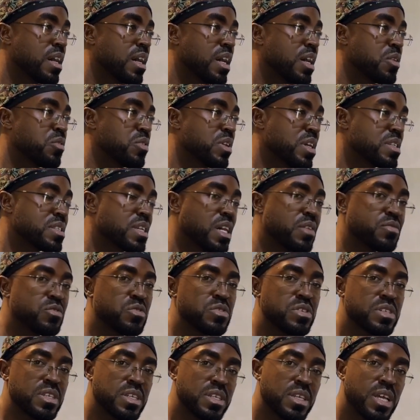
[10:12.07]
And you just have to
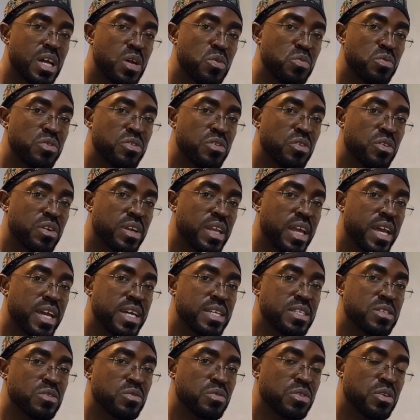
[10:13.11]
sit down with your
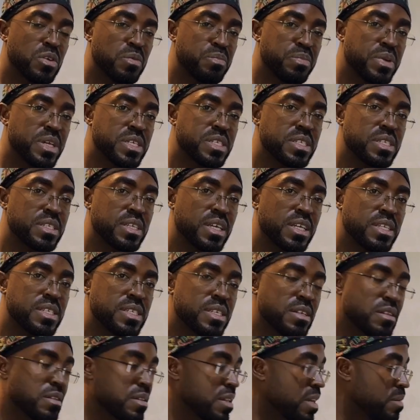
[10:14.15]
client, with your patient, and
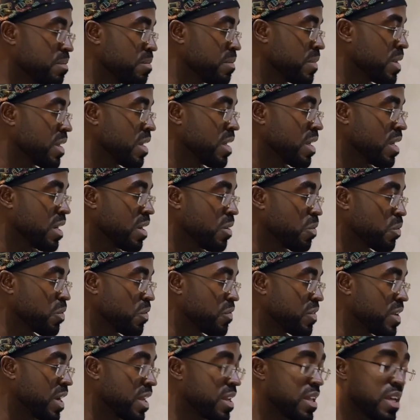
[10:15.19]
tell them
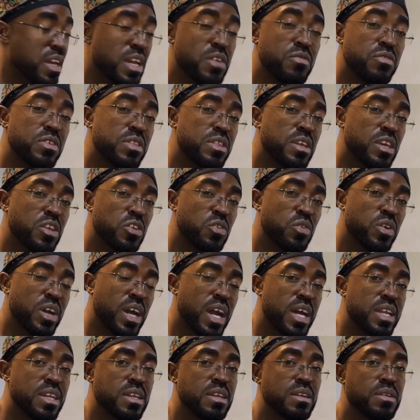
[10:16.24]
you've done everything you
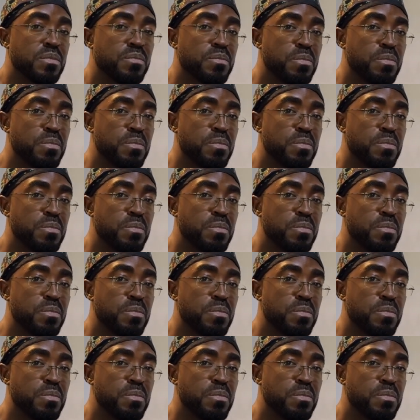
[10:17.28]
can,